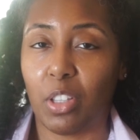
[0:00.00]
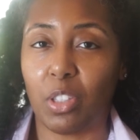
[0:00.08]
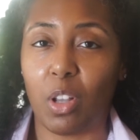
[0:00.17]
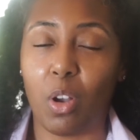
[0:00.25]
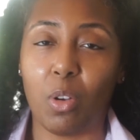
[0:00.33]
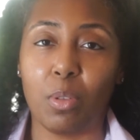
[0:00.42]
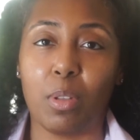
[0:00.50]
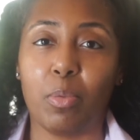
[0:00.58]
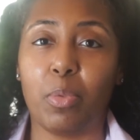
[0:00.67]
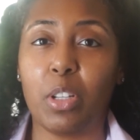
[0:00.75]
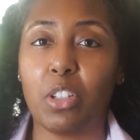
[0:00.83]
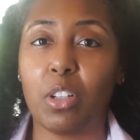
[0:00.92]
So
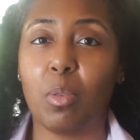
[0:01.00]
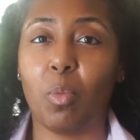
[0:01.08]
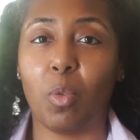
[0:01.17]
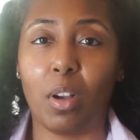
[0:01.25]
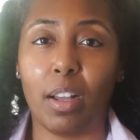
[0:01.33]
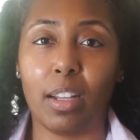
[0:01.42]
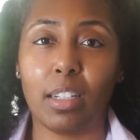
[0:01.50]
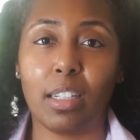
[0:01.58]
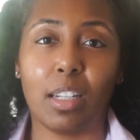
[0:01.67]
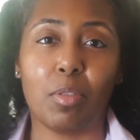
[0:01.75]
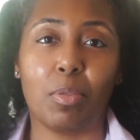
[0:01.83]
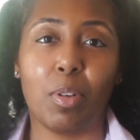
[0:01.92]
division 1
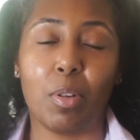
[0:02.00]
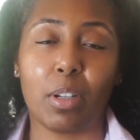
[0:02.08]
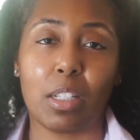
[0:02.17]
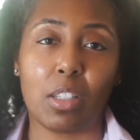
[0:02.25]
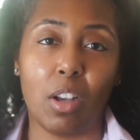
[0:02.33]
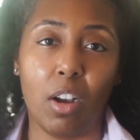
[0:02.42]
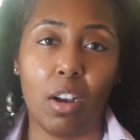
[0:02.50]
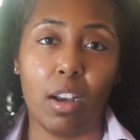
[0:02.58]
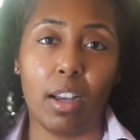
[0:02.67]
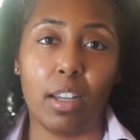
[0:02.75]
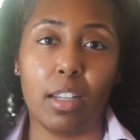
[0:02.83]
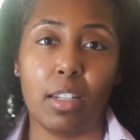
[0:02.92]
can focus
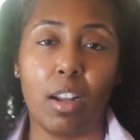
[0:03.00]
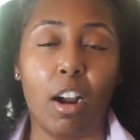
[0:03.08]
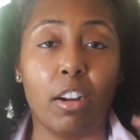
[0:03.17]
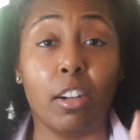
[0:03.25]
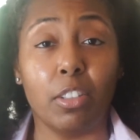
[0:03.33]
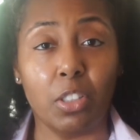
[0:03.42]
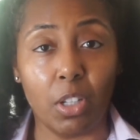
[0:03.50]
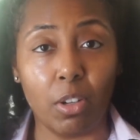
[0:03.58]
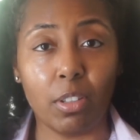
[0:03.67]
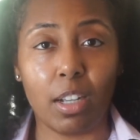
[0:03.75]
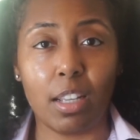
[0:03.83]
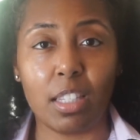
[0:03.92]
on our
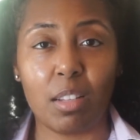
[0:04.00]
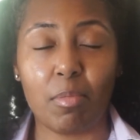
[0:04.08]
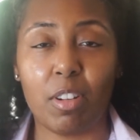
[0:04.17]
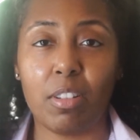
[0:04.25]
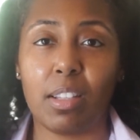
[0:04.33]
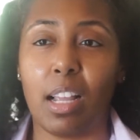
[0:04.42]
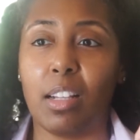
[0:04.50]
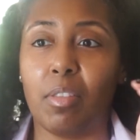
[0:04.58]
adult customers, and